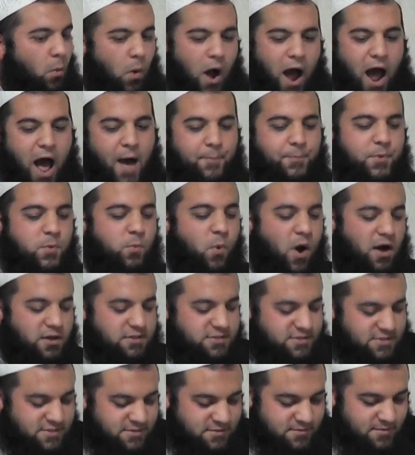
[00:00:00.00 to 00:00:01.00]
What happened
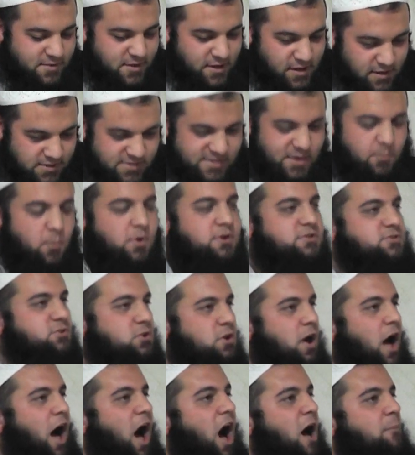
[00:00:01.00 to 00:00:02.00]
was, someone
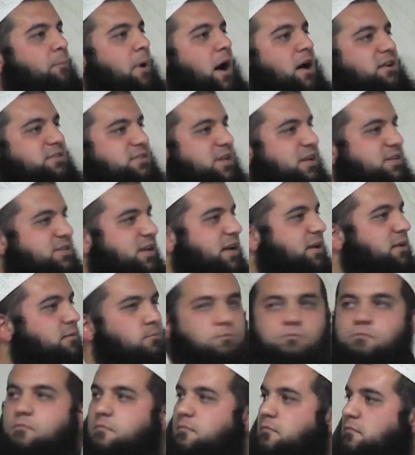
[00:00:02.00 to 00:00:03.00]
stood at 1:30 and they
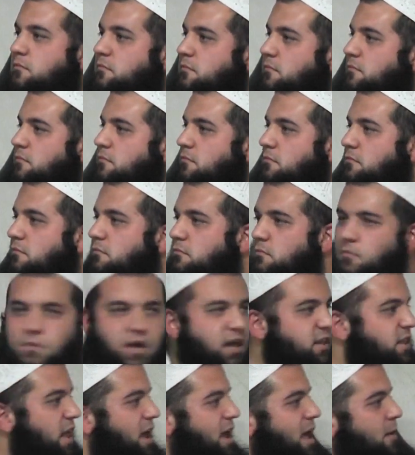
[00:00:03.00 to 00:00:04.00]
said,
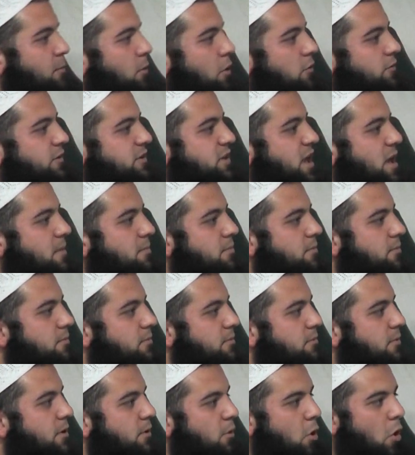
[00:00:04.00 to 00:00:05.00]
Kithe gaye Maulvi sahab?
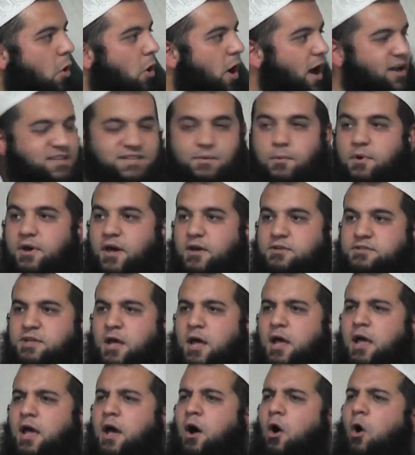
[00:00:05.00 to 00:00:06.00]
And someone
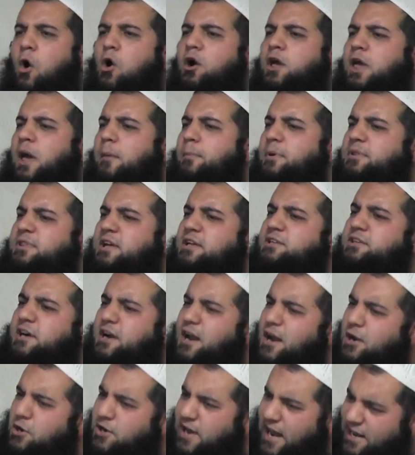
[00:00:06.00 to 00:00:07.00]
goes, Okay, but the
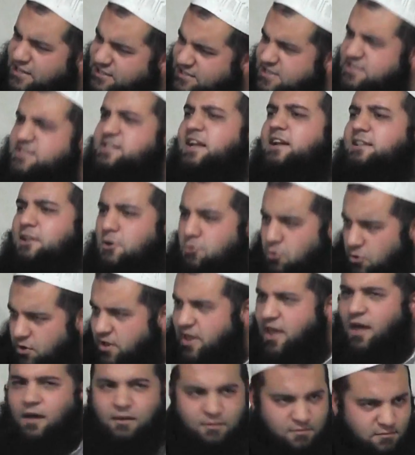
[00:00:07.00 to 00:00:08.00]
jana next na sale ta
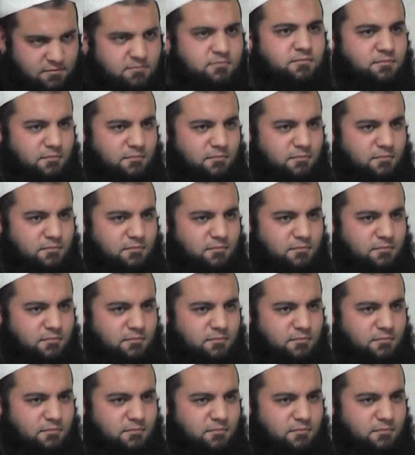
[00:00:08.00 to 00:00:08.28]
tur gaya.